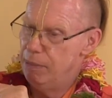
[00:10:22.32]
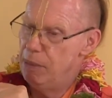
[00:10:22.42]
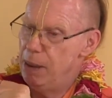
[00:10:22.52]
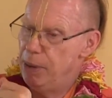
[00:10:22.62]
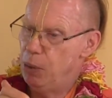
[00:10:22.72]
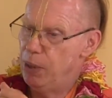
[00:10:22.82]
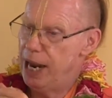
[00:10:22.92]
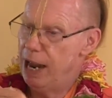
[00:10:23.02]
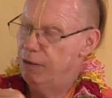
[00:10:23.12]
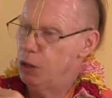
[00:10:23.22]
Maybe we
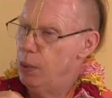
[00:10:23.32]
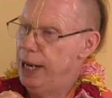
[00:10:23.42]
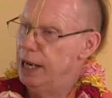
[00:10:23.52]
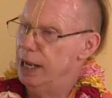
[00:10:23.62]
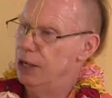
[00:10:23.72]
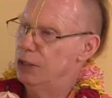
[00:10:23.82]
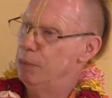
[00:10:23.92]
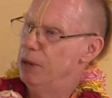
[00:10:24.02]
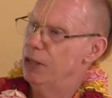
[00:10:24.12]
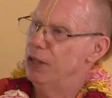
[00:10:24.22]
have Queen
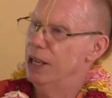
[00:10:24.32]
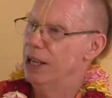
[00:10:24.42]
Elizabeth